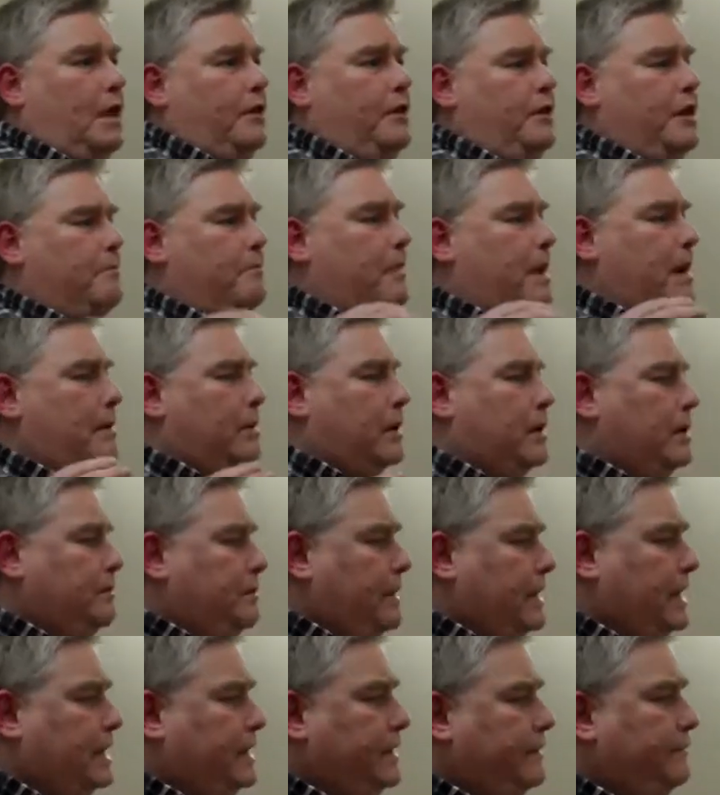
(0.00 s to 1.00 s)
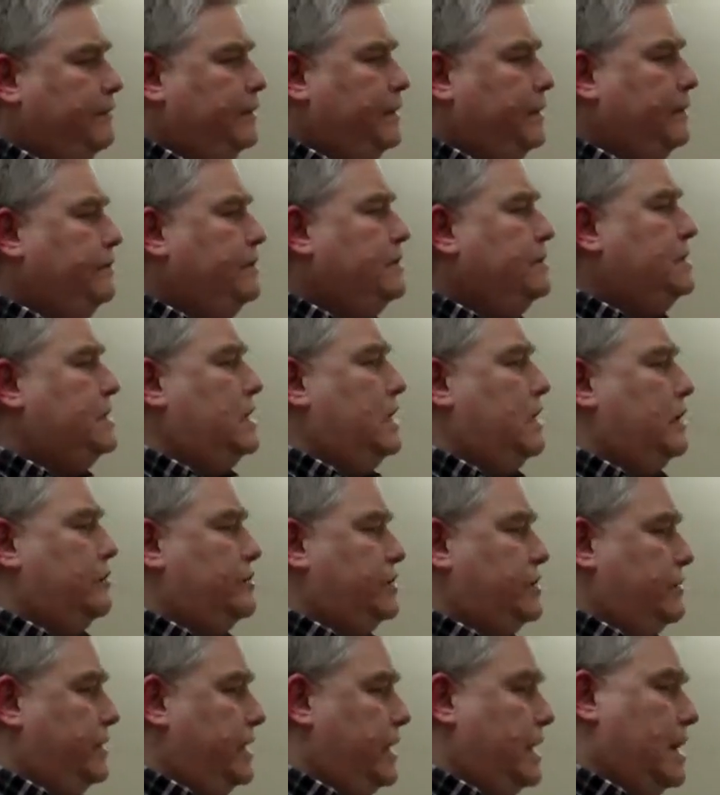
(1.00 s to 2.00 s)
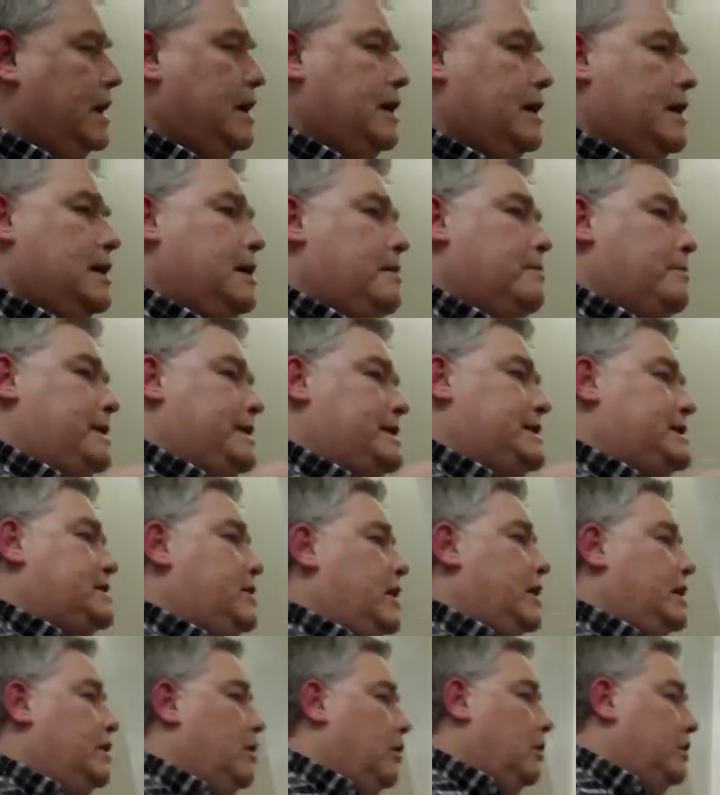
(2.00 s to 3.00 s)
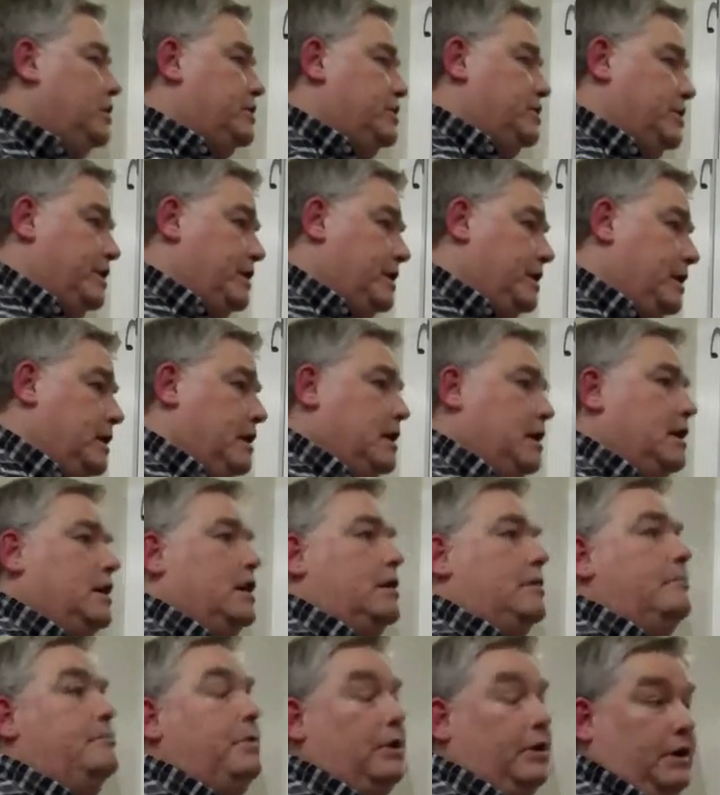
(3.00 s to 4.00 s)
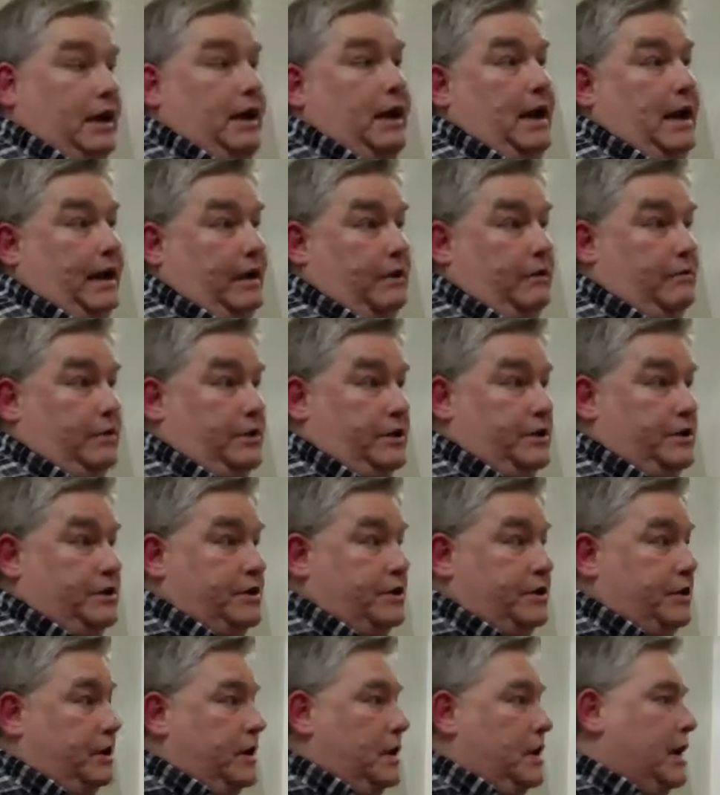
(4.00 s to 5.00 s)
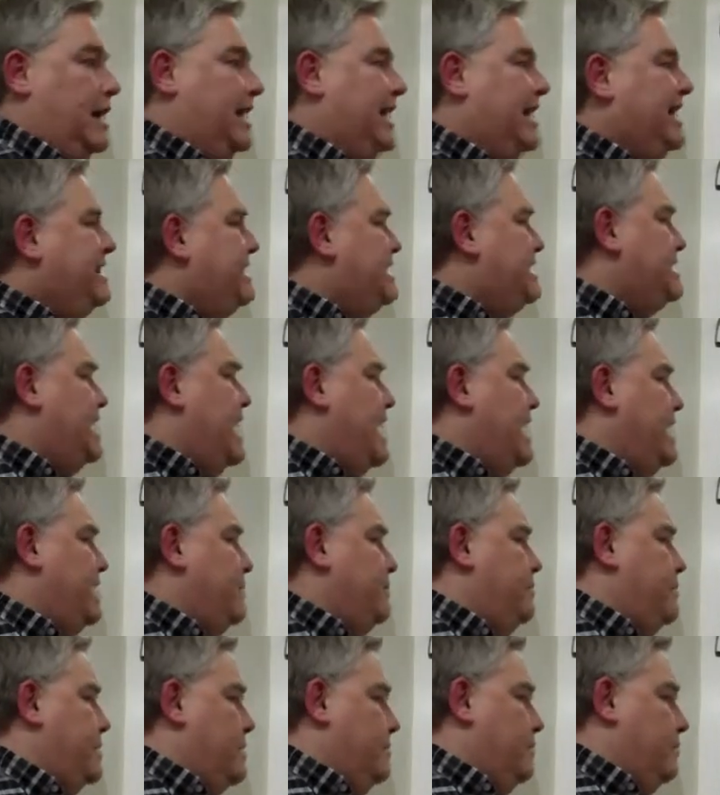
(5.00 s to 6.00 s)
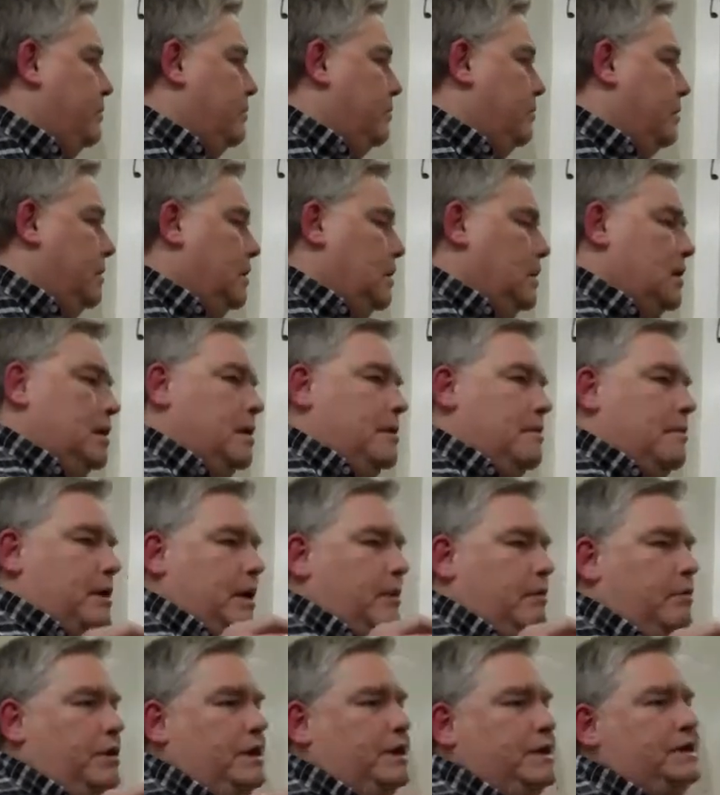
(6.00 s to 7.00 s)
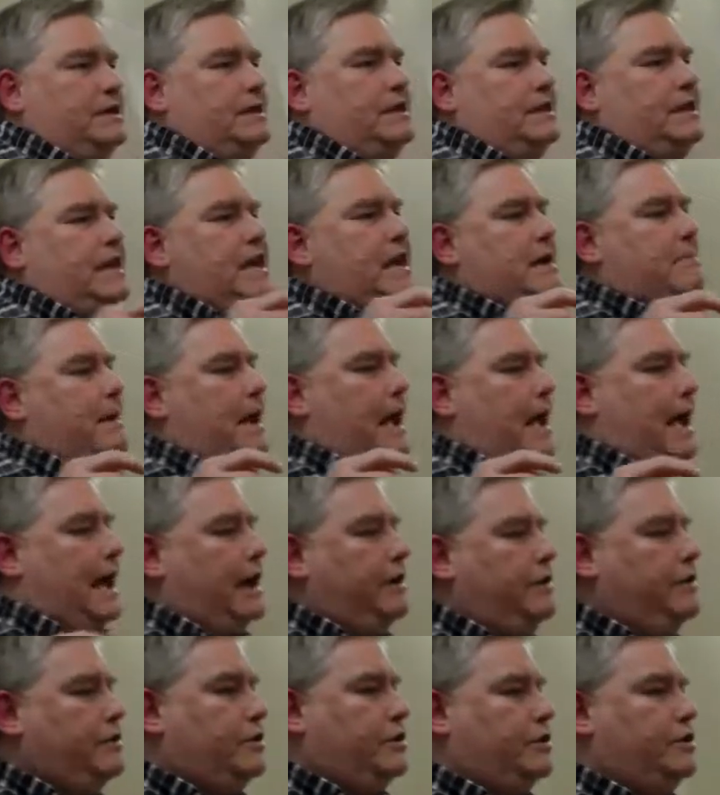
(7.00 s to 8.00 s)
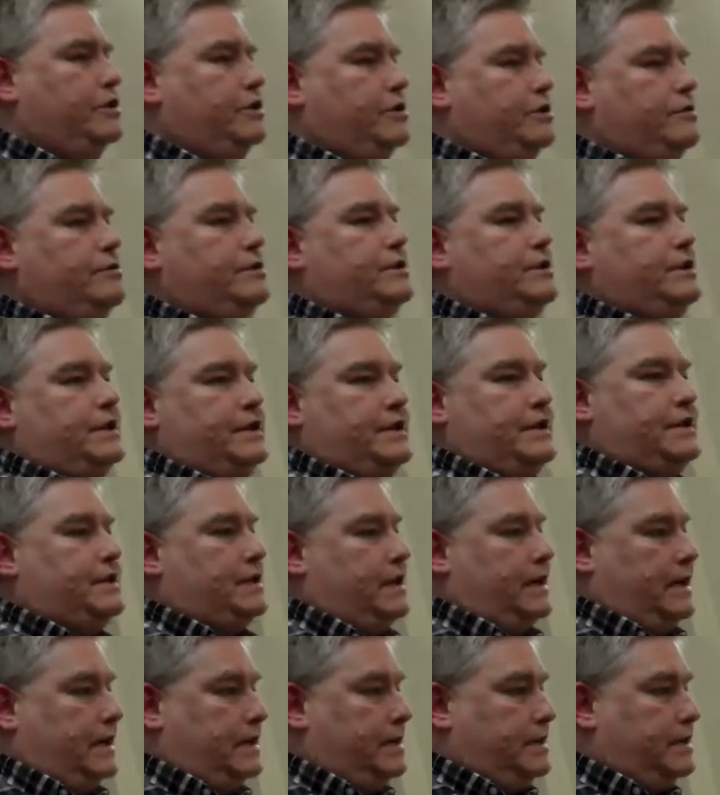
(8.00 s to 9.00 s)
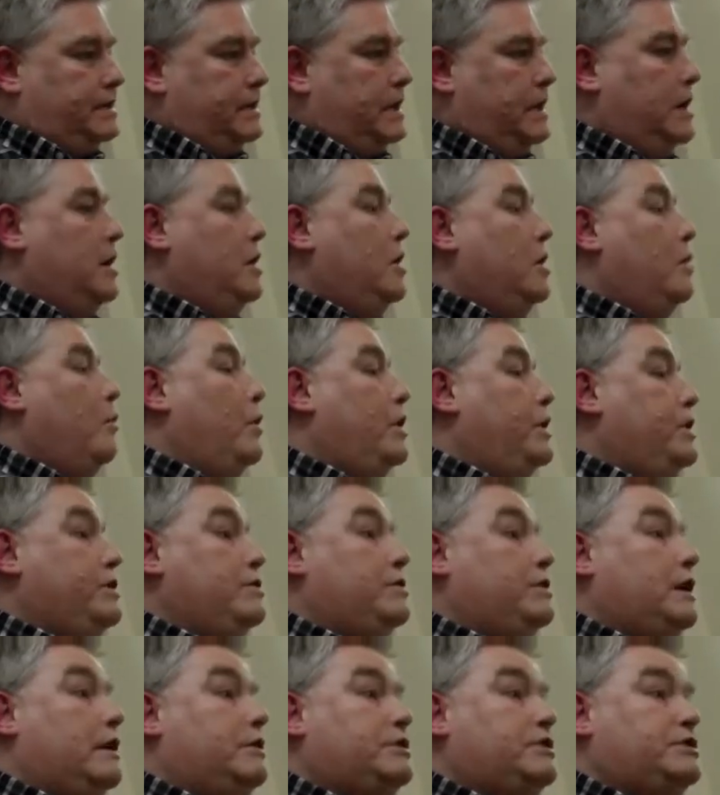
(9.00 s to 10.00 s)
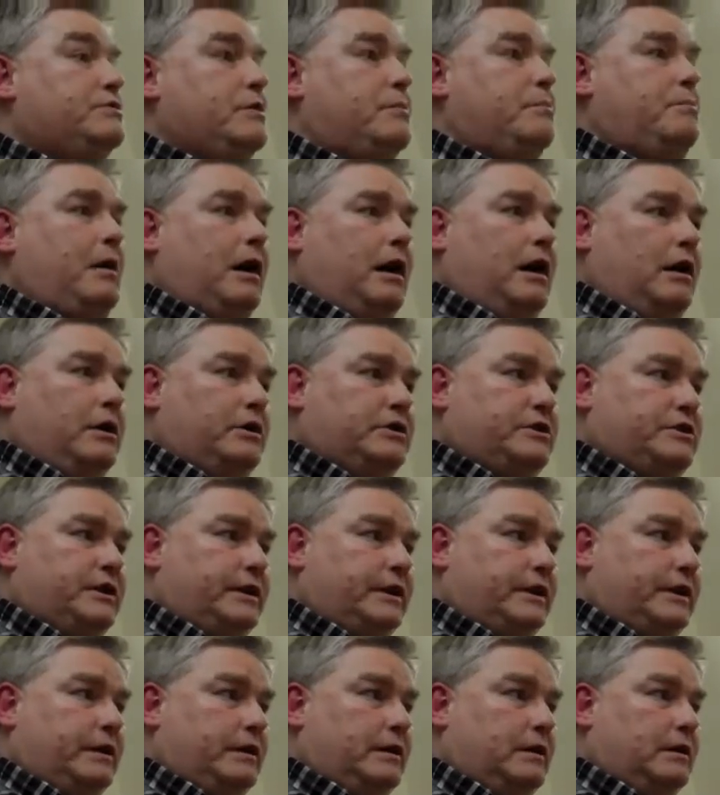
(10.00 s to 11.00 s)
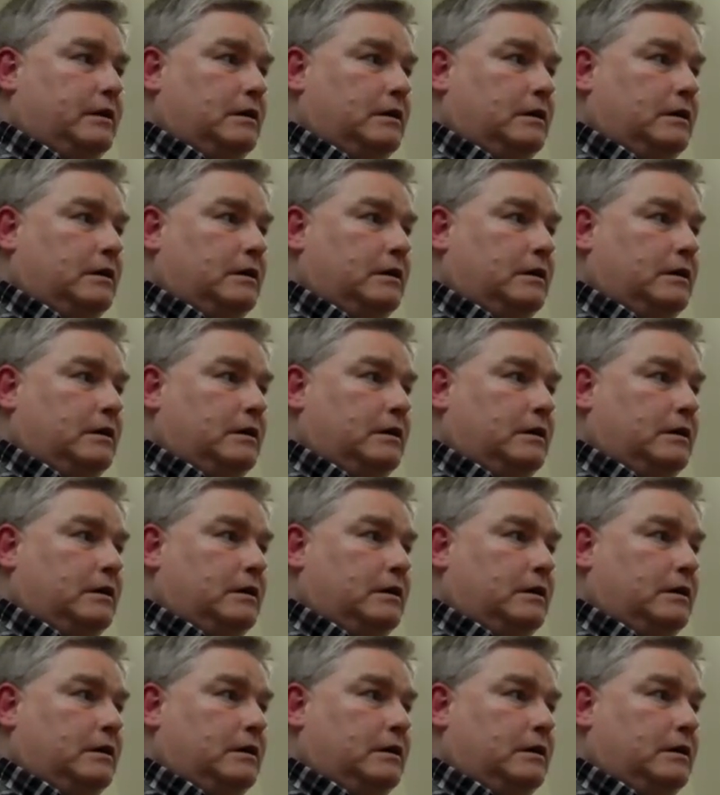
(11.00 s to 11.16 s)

Now, I'm going to put a different slant to it, but it's psychology and body language and understanding people. But I wanted to think about how you can use these things when you go to a party.